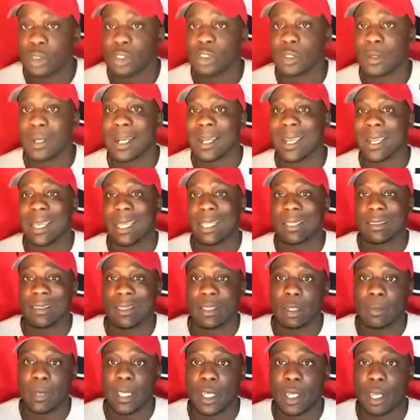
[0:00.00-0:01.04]
So I got
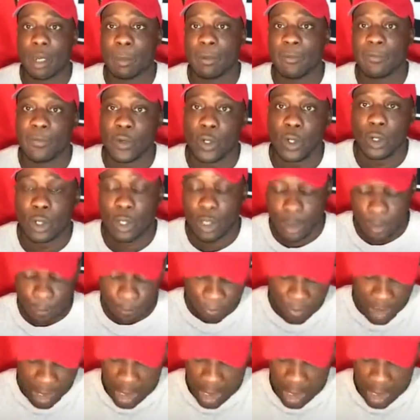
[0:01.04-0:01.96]
them at number four.